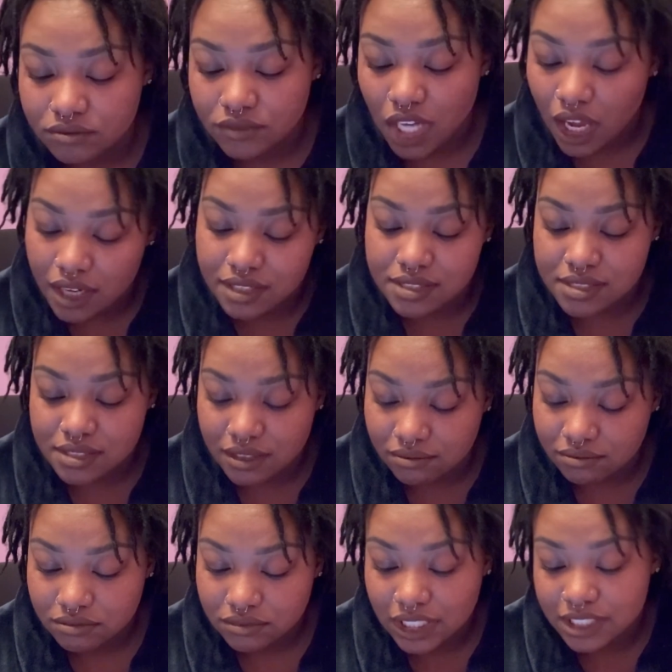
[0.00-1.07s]
Honestly,
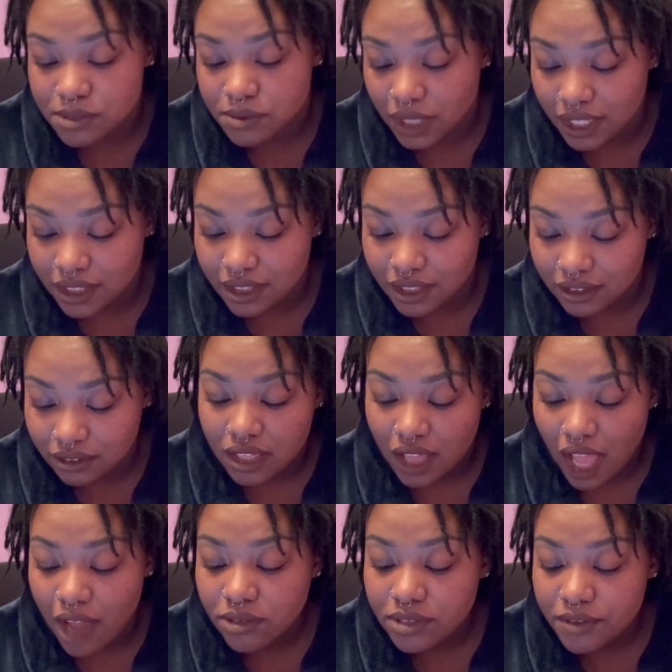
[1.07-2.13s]
that's what I think.
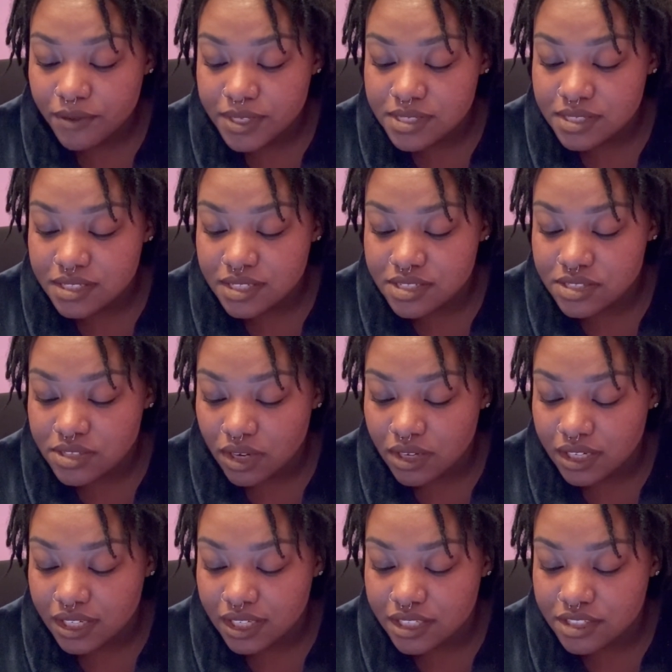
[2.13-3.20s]
I only recently
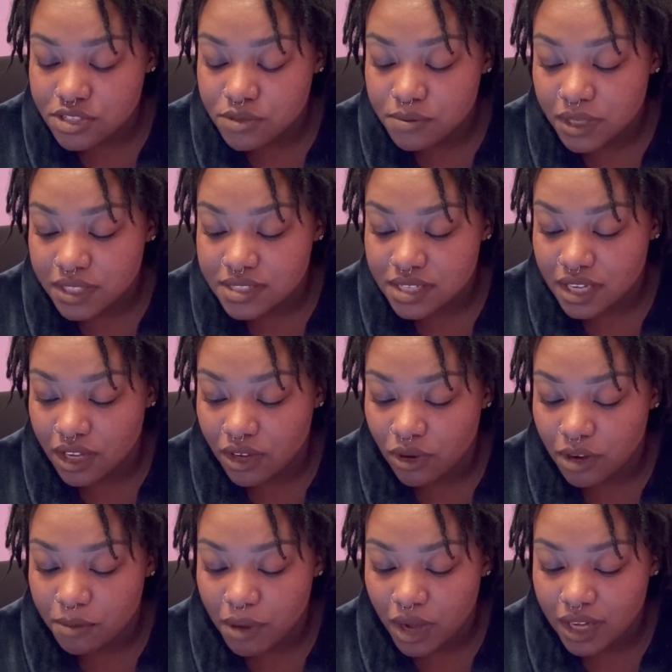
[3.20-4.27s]
started it 2 months ago
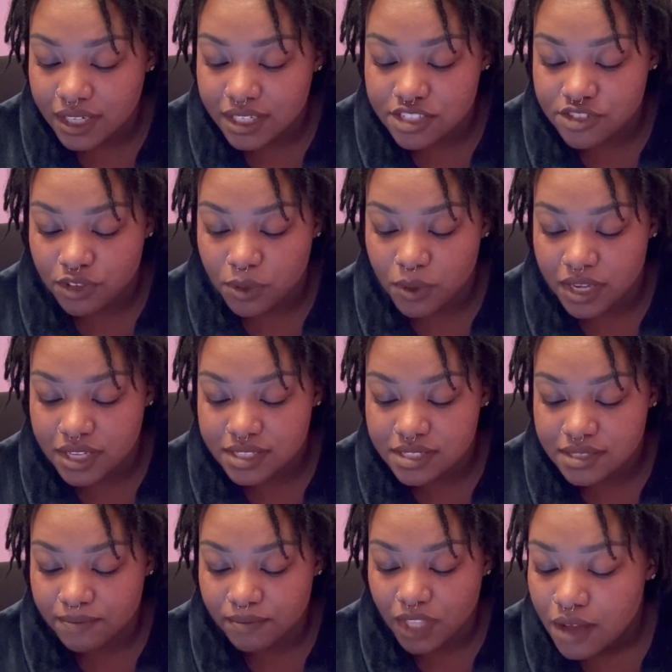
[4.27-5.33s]
upon his
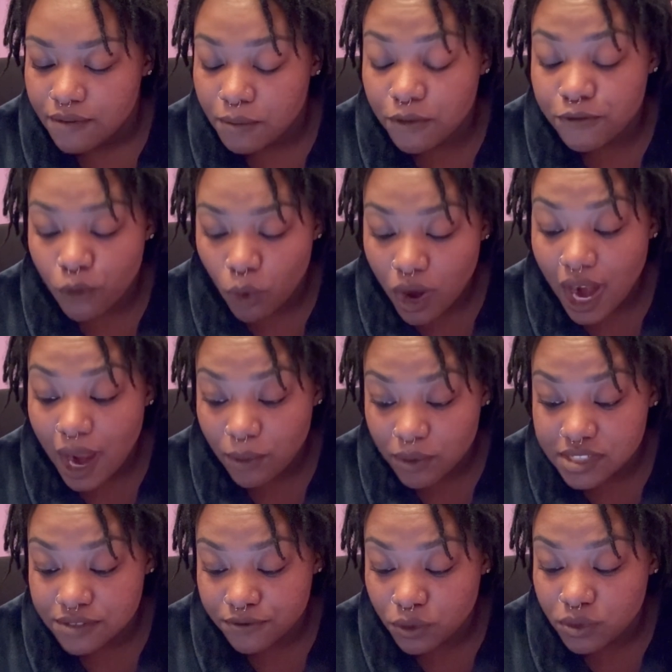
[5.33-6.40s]
request. Before, I
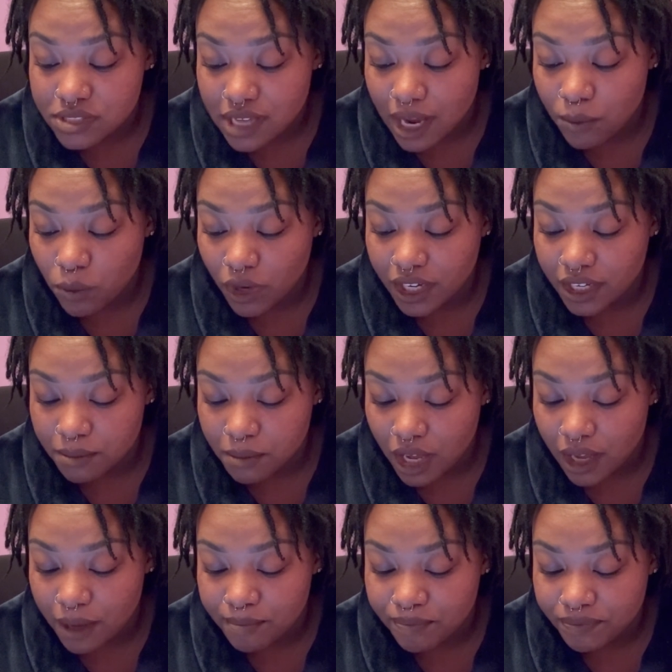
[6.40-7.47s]
was a full-time working
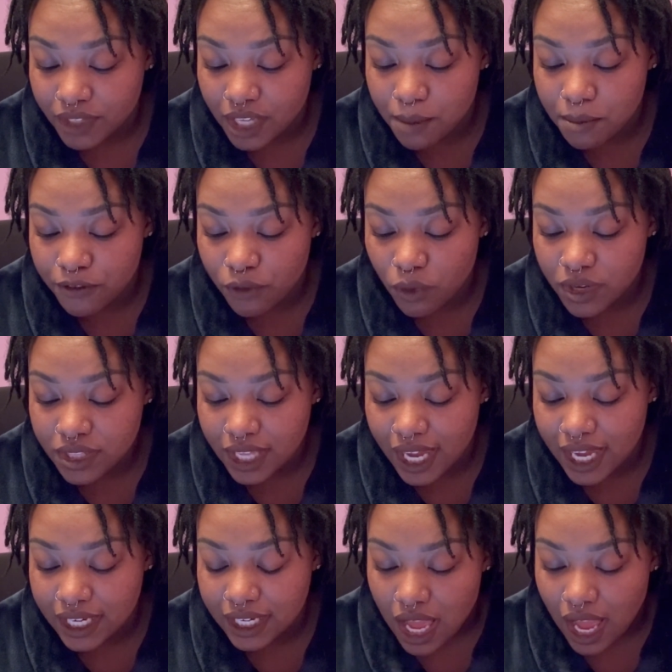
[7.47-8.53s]
mom, and before
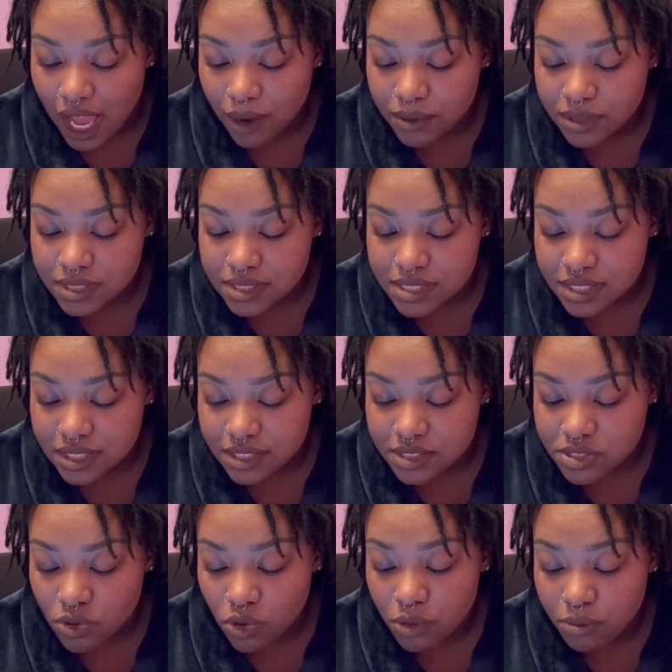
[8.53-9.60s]
that, I was the
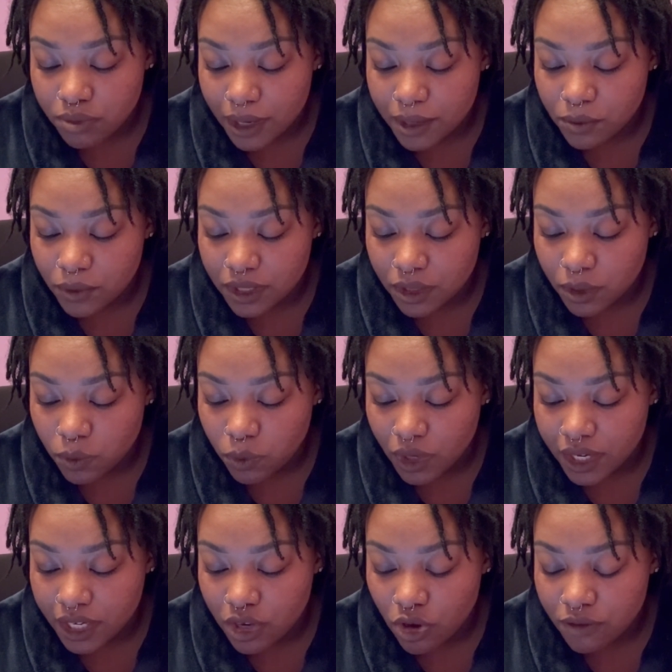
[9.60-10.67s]
sole breadwinner
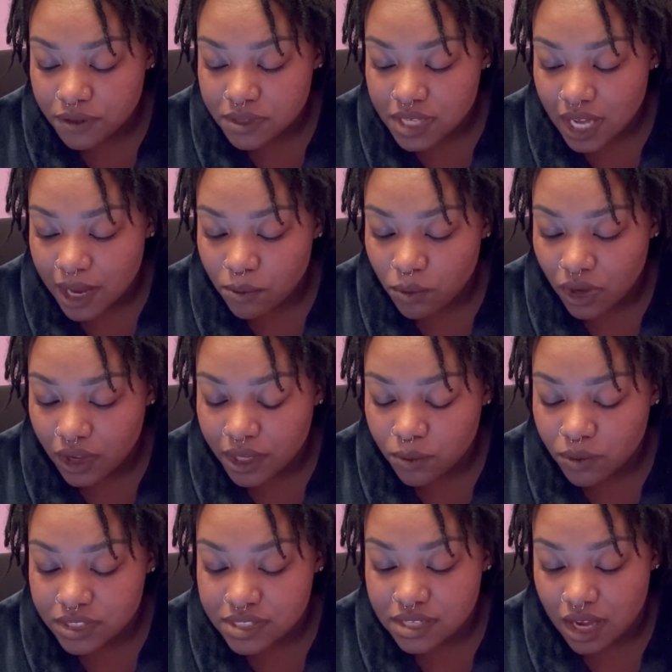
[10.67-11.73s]
working overtime while he
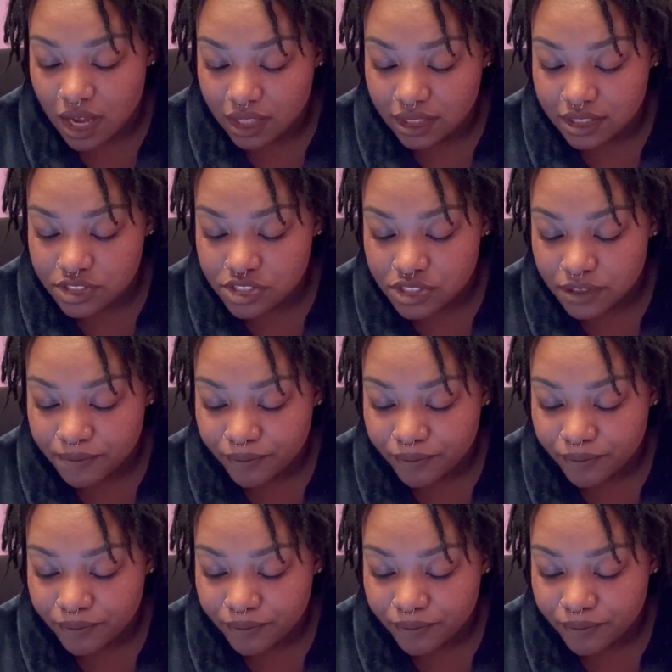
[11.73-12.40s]
went to college.